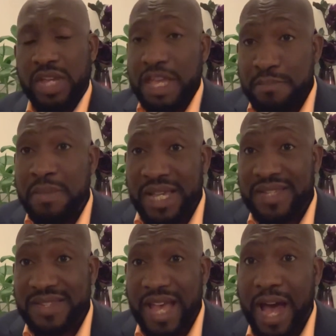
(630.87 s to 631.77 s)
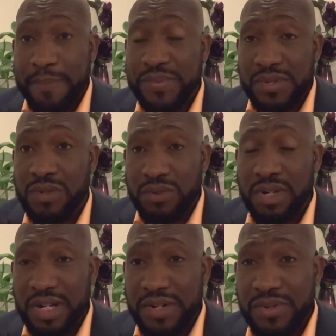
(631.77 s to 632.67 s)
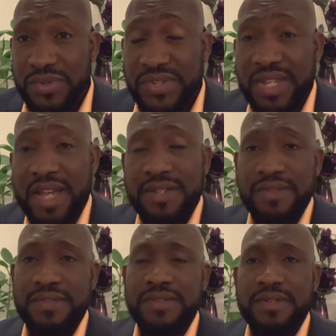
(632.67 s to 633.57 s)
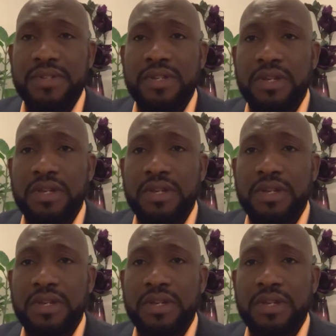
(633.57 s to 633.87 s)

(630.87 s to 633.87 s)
It makes absolutely no sense.